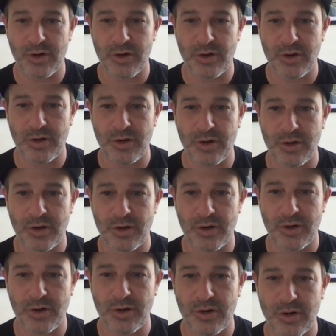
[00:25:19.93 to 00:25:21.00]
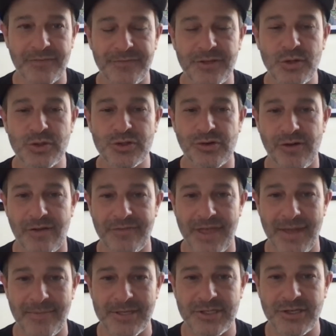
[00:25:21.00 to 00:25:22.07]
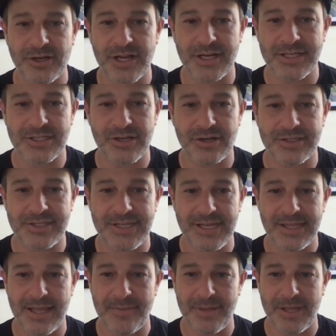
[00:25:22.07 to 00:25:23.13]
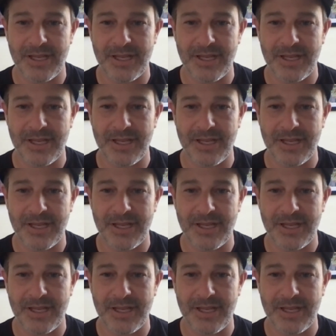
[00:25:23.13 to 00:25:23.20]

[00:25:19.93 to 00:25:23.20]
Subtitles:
here. But I think the future of them is you're going to start seeing them,